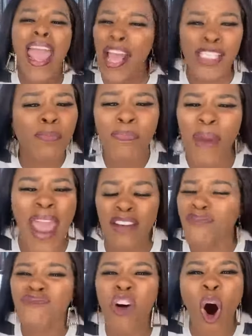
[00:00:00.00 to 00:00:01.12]
It's been
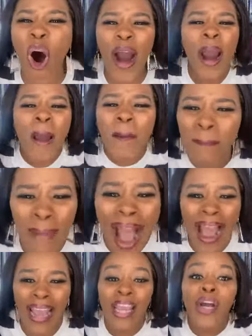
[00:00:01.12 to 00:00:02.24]
for
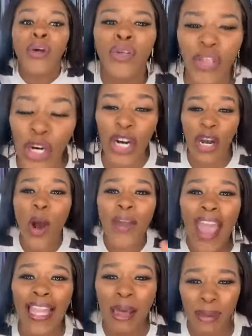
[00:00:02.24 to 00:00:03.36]
my good.
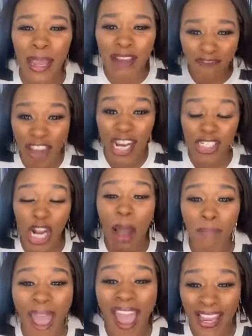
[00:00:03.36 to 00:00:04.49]
Okay, let me finish
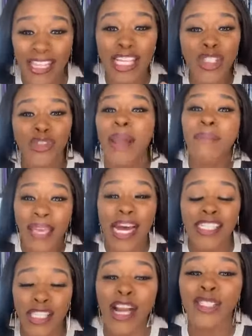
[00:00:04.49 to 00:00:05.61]
unpacking this dream
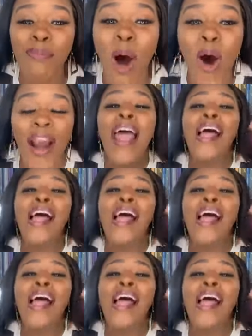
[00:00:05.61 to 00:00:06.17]
because there's more.